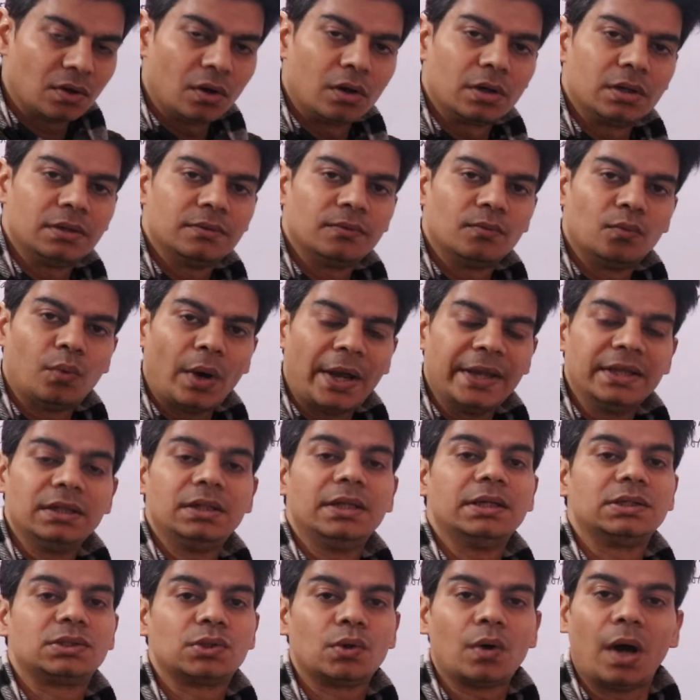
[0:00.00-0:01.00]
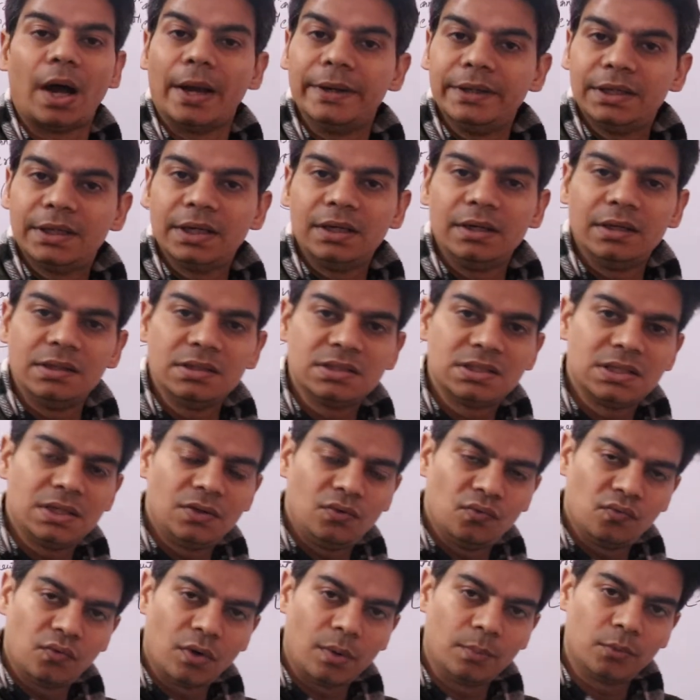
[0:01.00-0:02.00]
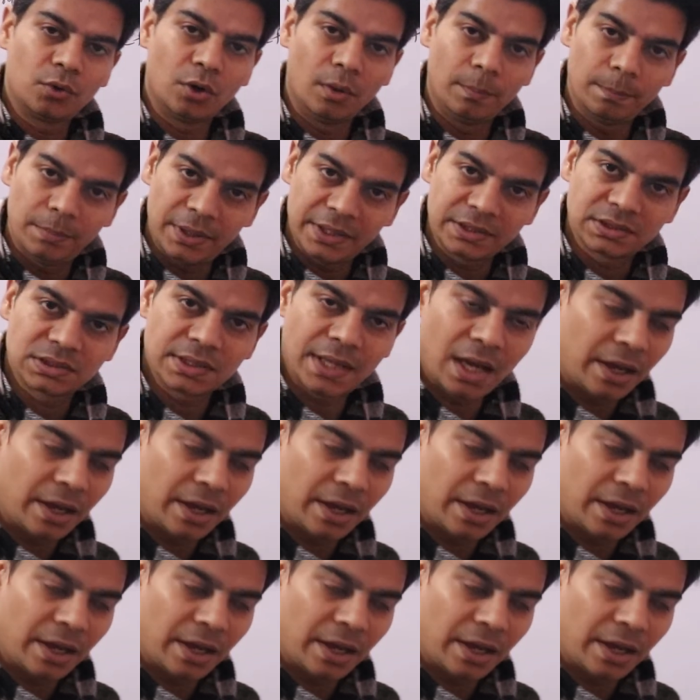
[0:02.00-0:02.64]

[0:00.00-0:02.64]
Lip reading: or why they show high tendency to form complex